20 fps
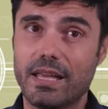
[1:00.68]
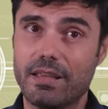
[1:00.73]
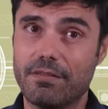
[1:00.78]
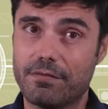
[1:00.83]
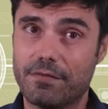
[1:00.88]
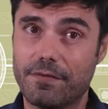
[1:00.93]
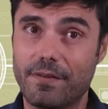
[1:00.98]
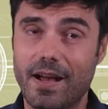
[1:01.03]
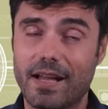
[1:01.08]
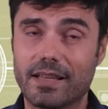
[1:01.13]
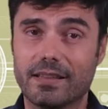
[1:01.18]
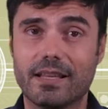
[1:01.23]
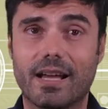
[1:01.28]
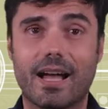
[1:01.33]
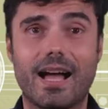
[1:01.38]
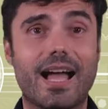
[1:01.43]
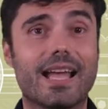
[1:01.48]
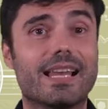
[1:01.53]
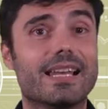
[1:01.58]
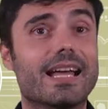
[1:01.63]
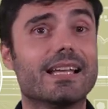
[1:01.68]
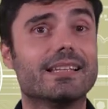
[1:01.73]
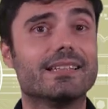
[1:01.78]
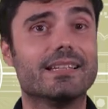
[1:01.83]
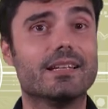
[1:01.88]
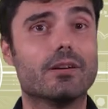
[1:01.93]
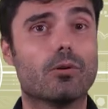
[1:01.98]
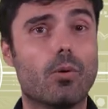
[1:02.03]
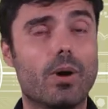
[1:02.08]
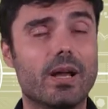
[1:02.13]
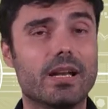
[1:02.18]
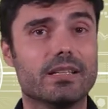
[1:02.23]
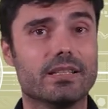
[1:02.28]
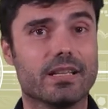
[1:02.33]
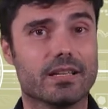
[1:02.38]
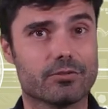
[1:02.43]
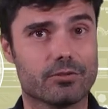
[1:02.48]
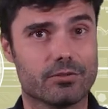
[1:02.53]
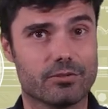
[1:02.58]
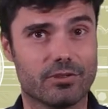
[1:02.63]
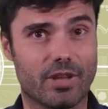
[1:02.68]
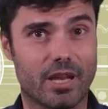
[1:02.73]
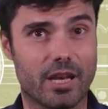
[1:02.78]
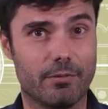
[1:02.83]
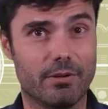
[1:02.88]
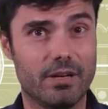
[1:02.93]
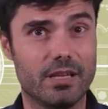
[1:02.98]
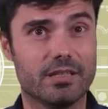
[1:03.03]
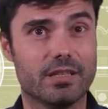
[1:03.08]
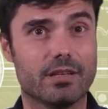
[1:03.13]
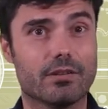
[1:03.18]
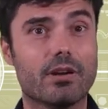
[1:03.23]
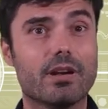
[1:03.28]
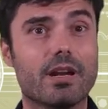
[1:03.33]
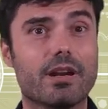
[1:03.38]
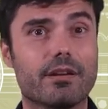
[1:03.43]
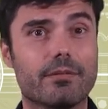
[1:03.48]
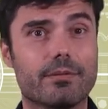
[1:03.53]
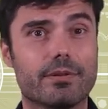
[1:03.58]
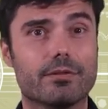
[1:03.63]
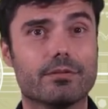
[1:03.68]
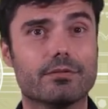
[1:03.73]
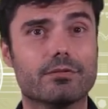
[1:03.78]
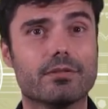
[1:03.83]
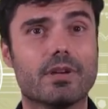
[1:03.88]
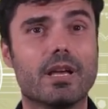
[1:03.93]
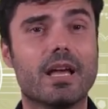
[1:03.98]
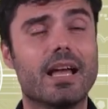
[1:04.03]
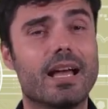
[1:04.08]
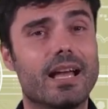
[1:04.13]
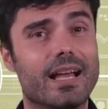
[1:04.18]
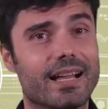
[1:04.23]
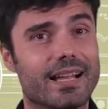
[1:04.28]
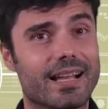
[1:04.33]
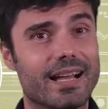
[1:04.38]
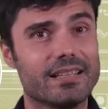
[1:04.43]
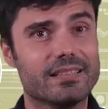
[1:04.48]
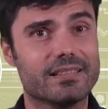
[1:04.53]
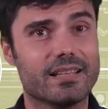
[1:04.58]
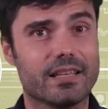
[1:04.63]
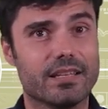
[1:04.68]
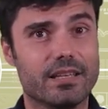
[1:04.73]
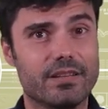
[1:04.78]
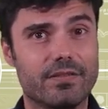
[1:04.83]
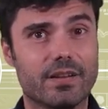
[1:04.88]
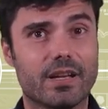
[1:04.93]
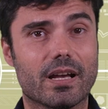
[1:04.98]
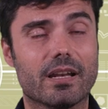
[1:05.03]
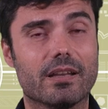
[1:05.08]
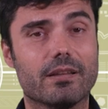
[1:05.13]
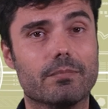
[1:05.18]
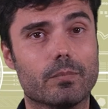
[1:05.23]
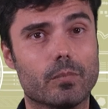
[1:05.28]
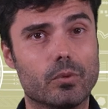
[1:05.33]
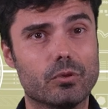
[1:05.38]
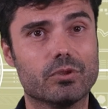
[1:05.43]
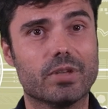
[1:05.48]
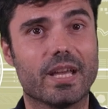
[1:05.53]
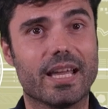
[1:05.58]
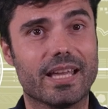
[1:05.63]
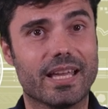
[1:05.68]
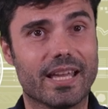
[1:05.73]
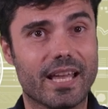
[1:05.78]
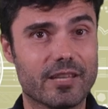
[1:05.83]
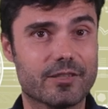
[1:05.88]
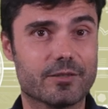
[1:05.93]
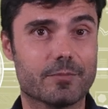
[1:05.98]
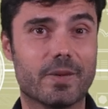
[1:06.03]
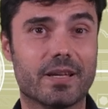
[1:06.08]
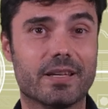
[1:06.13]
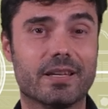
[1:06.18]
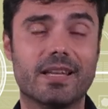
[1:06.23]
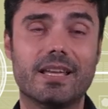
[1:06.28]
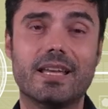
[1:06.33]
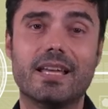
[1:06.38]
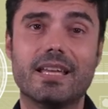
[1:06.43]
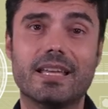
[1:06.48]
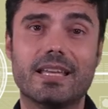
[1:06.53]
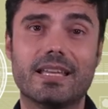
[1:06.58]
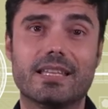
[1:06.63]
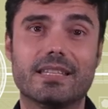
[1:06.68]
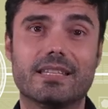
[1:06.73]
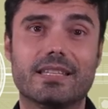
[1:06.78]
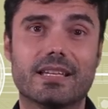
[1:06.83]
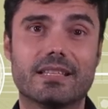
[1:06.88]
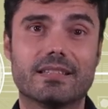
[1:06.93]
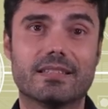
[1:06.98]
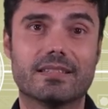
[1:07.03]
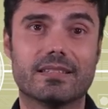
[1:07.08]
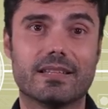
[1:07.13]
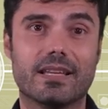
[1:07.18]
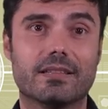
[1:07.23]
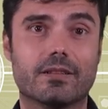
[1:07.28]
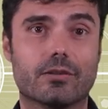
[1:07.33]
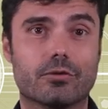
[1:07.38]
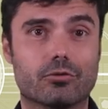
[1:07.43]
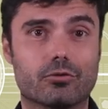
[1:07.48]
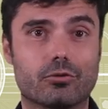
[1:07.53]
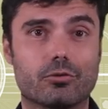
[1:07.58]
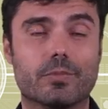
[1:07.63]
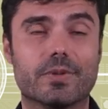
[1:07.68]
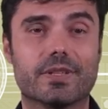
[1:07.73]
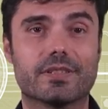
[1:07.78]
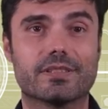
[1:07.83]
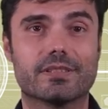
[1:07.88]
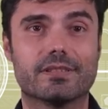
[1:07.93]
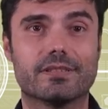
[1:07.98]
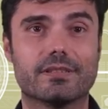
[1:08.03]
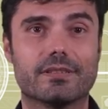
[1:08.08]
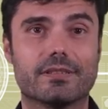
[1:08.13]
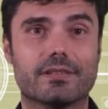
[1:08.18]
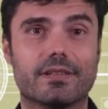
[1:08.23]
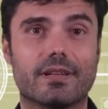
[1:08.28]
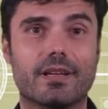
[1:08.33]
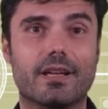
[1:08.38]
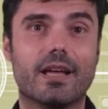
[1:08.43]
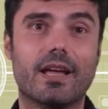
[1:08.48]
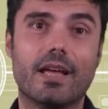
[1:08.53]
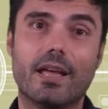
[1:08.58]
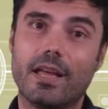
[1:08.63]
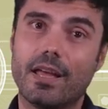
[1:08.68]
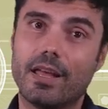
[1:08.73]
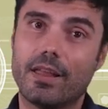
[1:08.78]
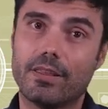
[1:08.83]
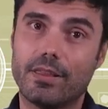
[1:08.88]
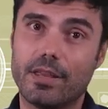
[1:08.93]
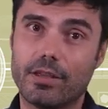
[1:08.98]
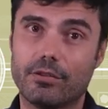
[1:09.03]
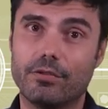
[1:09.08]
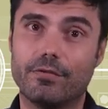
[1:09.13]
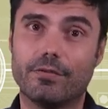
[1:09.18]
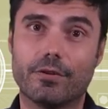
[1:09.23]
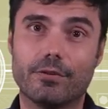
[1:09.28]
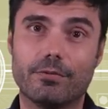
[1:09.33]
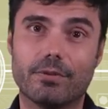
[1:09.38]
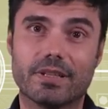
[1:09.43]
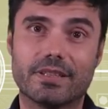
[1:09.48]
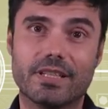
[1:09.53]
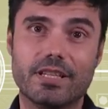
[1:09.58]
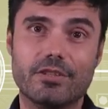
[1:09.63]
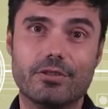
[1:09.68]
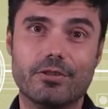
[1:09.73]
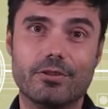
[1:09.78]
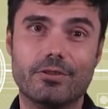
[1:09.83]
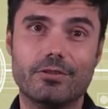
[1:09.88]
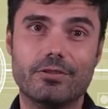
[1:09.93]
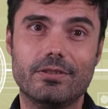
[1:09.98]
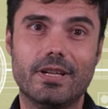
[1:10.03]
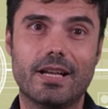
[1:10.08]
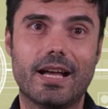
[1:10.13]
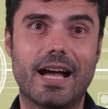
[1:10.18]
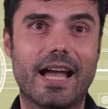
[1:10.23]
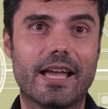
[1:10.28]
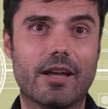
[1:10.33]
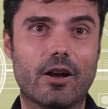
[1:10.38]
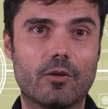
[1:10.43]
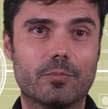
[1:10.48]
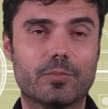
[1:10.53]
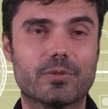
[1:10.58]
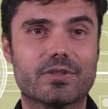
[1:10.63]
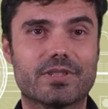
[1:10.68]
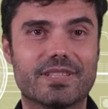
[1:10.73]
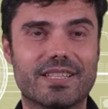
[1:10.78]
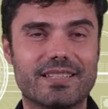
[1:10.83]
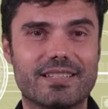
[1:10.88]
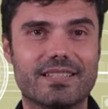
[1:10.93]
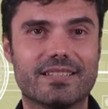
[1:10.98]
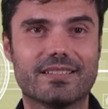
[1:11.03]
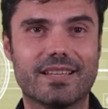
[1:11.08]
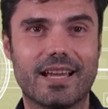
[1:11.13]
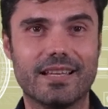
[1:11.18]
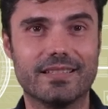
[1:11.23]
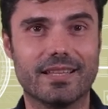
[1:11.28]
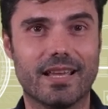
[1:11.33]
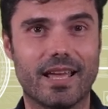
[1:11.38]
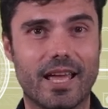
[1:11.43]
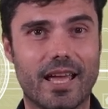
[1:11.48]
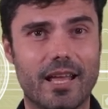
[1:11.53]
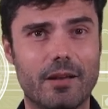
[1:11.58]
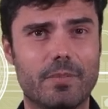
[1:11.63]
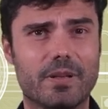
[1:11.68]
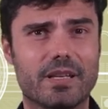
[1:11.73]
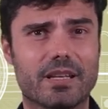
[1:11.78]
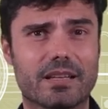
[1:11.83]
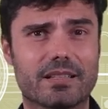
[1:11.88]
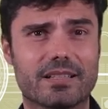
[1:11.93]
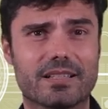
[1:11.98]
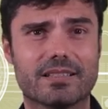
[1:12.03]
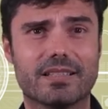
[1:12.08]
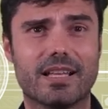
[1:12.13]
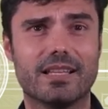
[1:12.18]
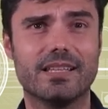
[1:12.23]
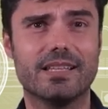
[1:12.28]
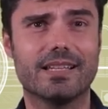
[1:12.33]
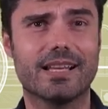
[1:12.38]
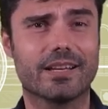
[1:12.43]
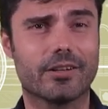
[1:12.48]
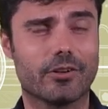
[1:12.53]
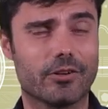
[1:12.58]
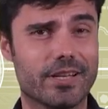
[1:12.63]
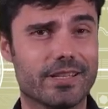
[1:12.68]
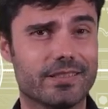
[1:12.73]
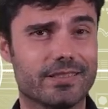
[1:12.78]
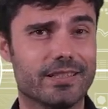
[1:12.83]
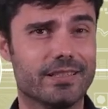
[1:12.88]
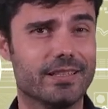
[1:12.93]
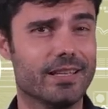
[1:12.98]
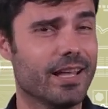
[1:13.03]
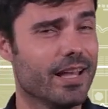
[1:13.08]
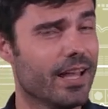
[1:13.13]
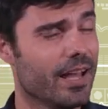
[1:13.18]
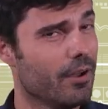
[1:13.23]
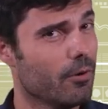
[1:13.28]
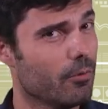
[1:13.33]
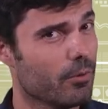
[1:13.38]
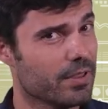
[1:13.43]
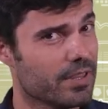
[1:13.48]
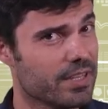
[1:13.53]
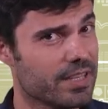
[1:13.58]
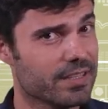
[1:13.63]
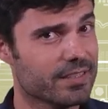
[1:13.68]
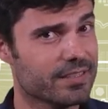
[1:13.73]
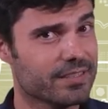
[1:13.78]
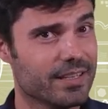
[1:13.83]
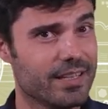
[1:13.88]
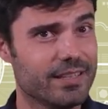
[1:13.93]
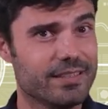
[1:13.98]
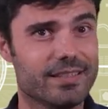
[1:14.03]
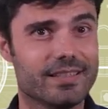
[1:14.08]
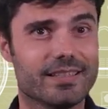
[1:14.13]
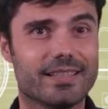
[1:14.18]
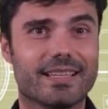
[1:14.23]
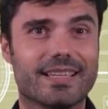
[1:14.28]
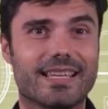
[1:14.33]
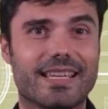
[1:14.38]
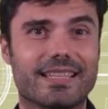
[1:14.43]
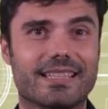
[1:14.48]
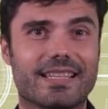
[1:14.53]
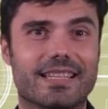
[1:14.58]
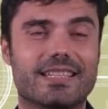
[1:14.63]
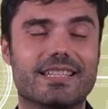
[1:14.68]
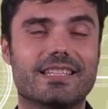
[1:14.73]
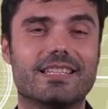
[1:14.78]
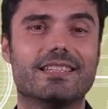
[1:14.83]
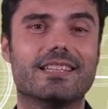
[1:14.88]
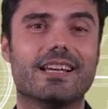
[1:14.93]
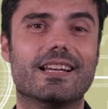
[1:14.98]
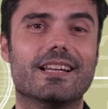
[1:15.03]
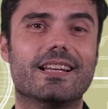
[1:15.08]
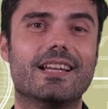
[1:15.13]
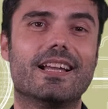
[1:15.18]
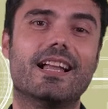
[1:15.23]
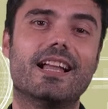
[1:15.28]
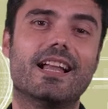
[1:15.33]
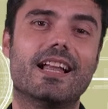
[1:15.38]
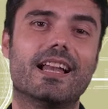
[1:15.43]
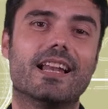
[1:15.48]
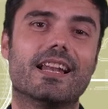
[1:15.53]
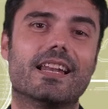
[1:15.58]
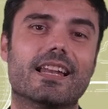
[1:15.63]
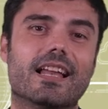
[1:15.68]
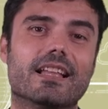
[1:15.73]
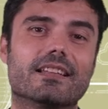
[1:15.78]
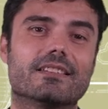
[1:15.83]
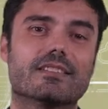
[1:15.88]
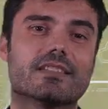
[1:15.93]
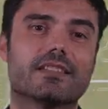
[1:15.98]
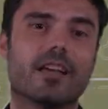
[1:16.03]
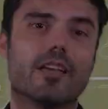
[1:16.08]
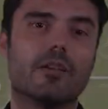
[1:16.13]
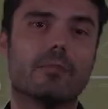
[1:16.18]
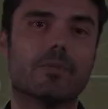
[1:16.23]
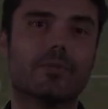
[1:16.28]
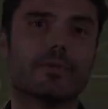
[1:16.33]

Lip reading: In fact, highlighting quality and sustainability in online reviews can significantly boost engagement in Gen Z consumers. Thank you for your attention. I hope this insight helps in understanding and connecting with Gen Z in the digital landscape.